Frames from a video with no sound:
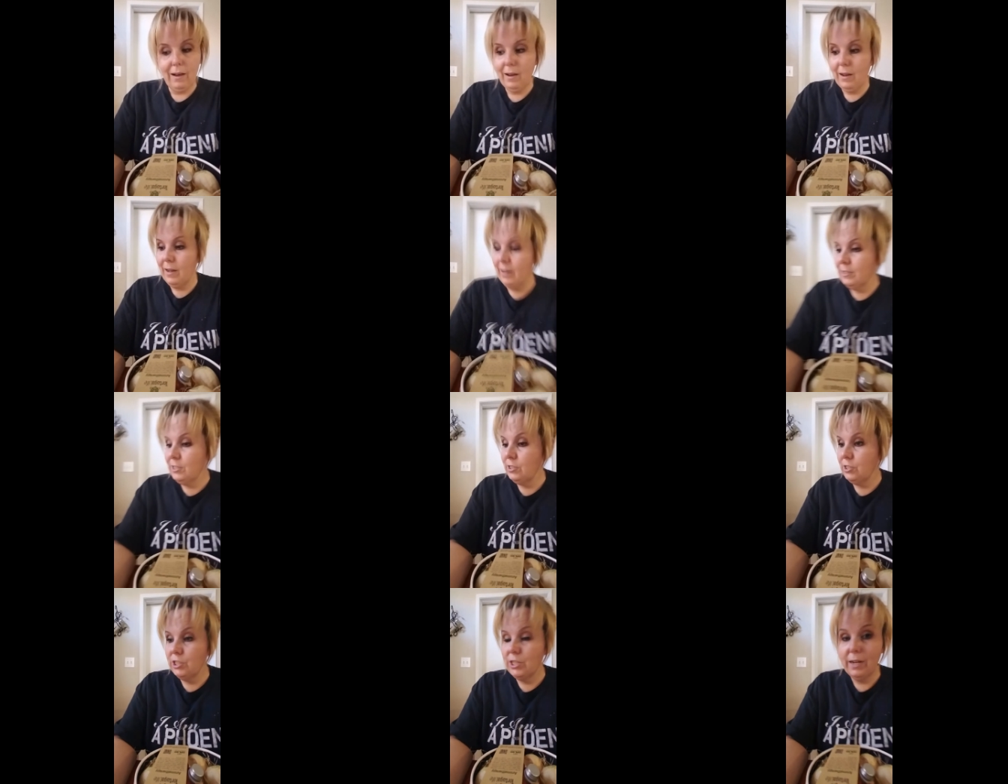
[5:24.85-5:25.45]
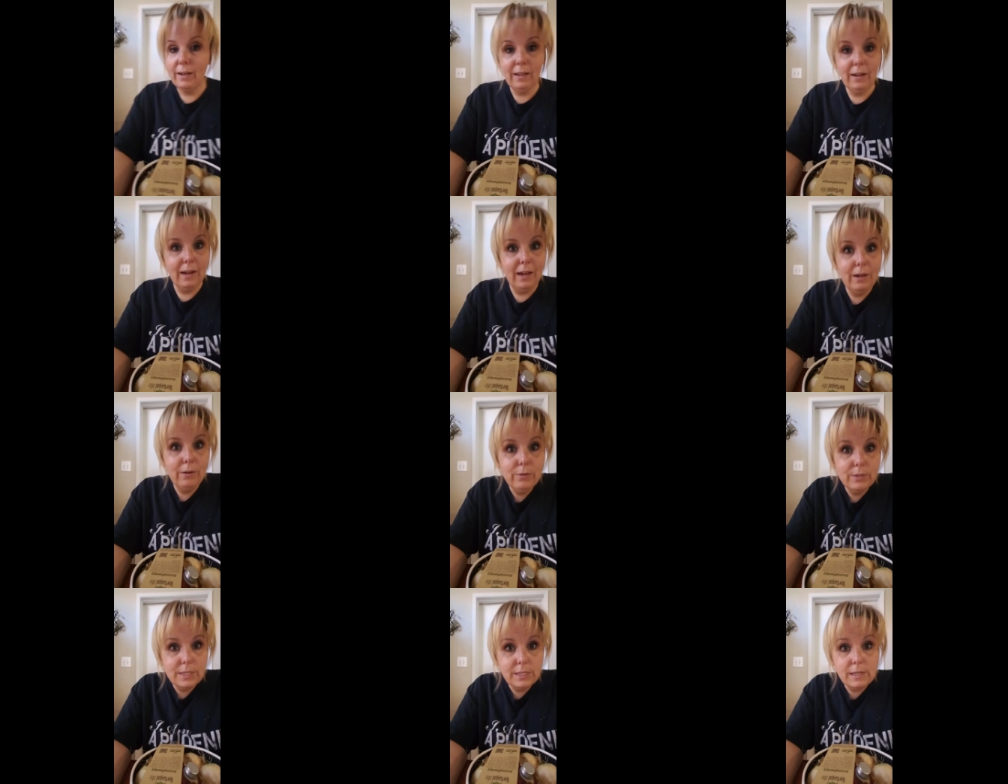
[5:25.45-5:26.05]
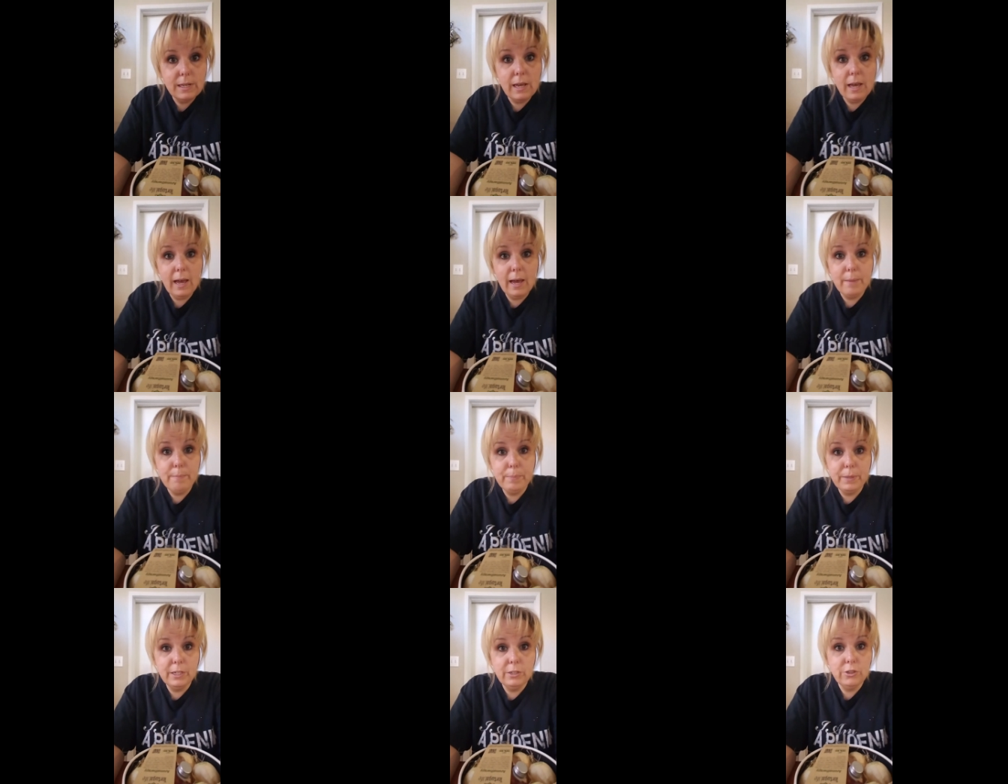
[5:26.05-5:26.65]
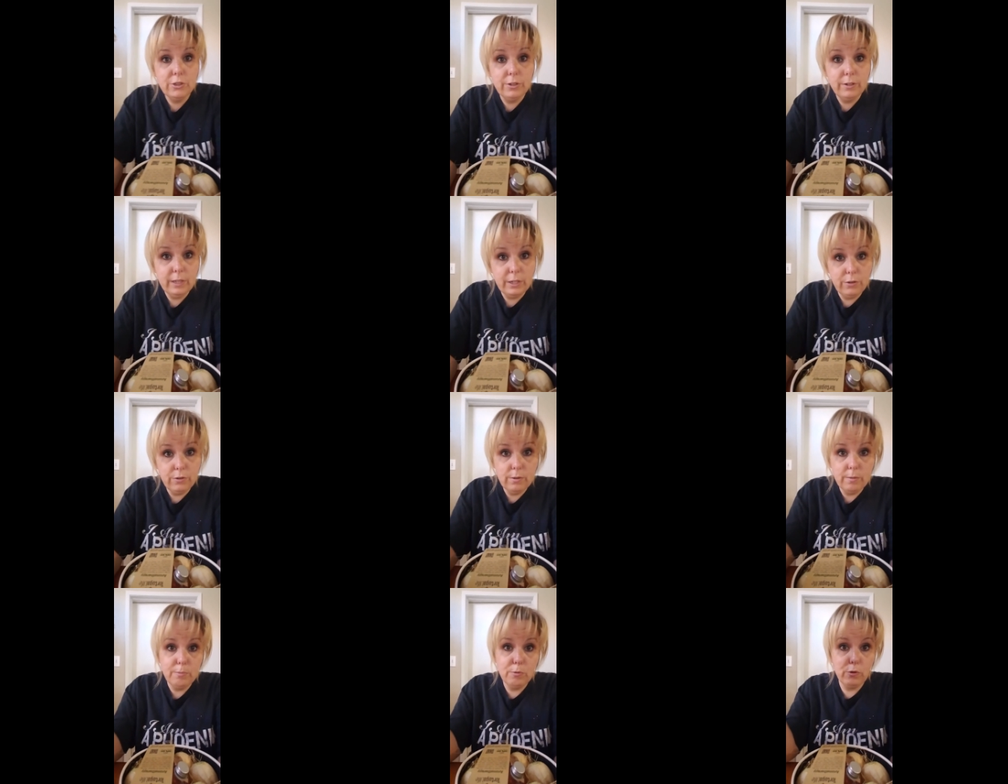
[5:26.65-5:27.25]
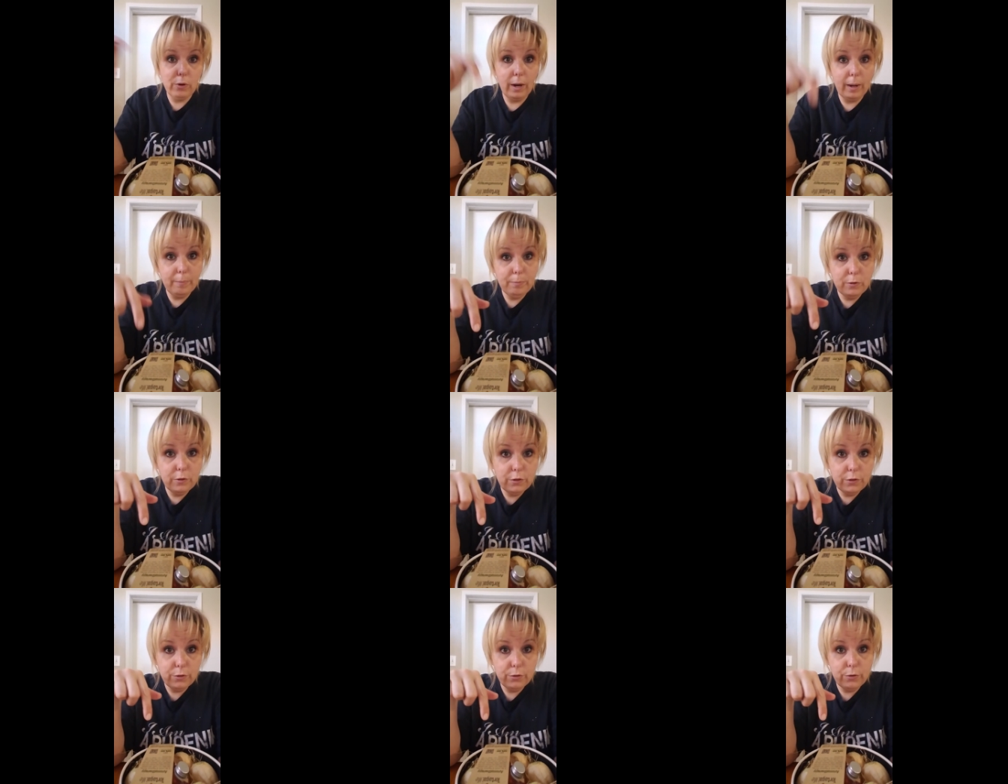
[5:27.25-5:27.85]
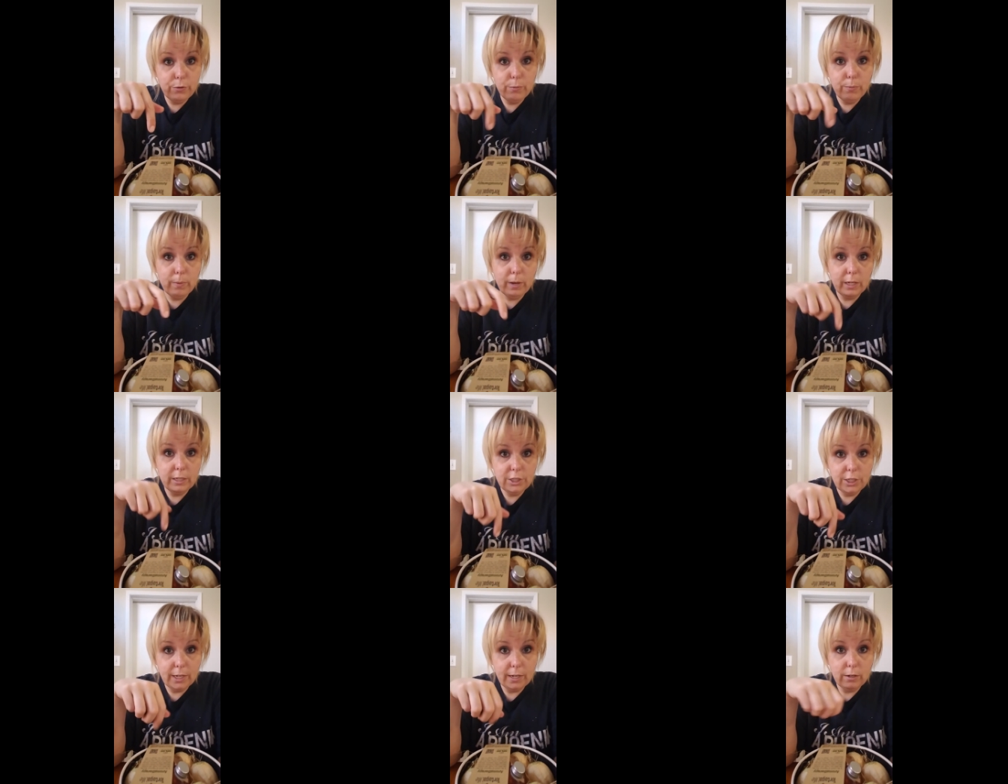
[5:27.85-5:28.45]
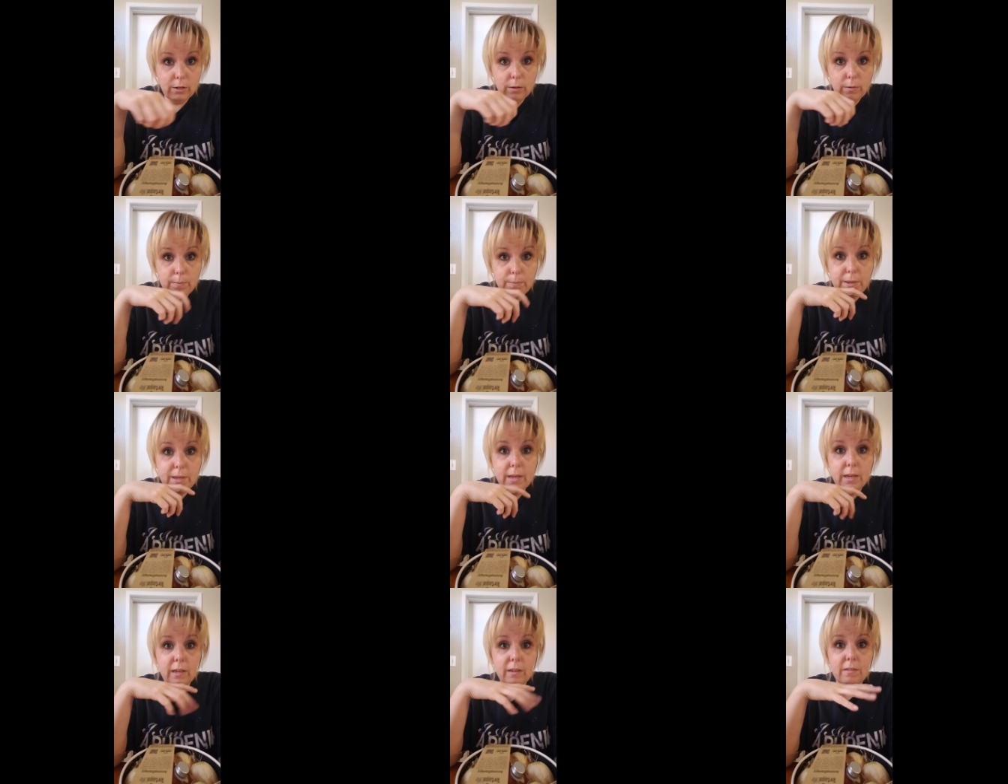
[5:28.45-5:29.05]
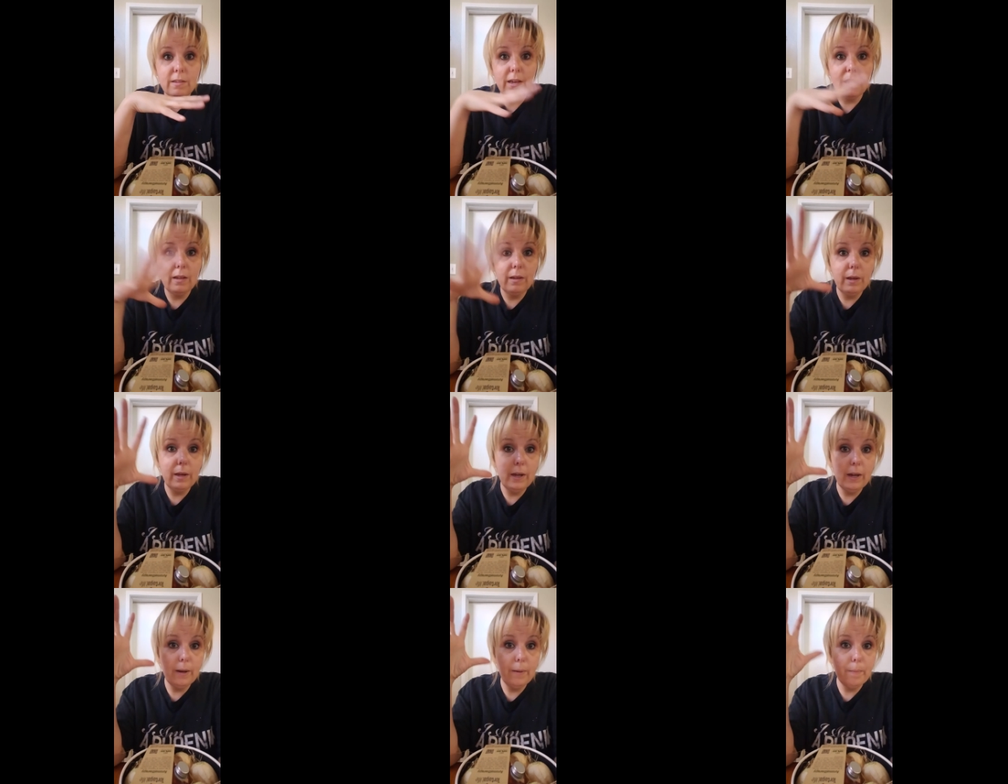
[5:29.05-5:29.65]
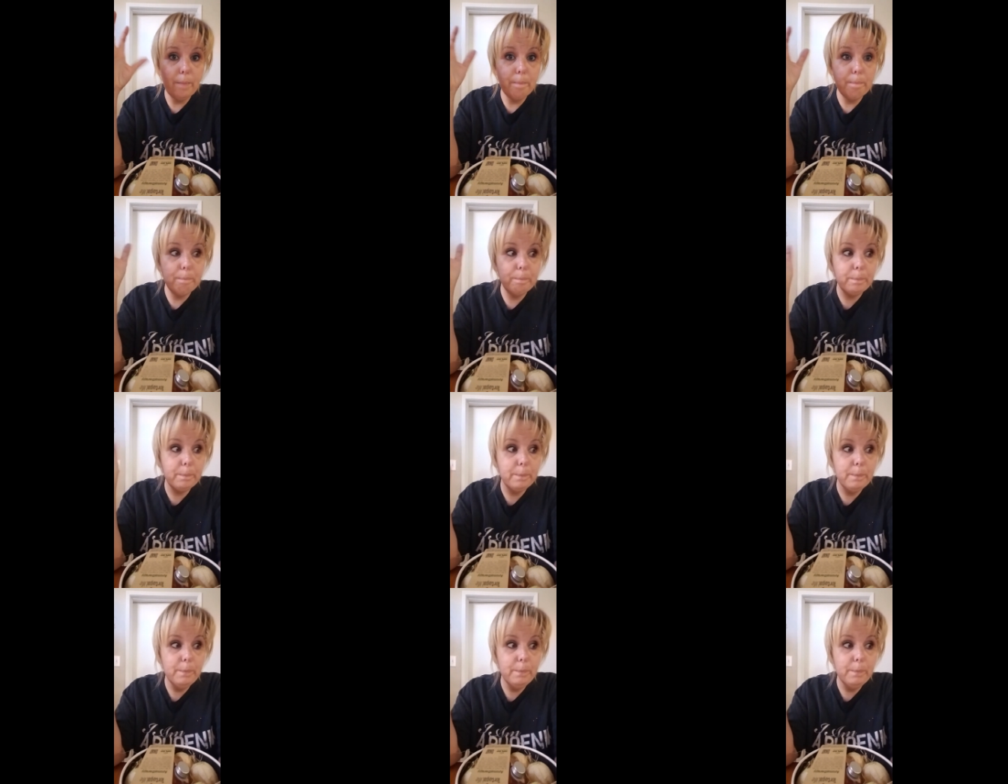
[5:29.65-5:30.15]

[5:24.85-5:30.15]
Uh, check it out. Be sure that you subscribe to my channel because I am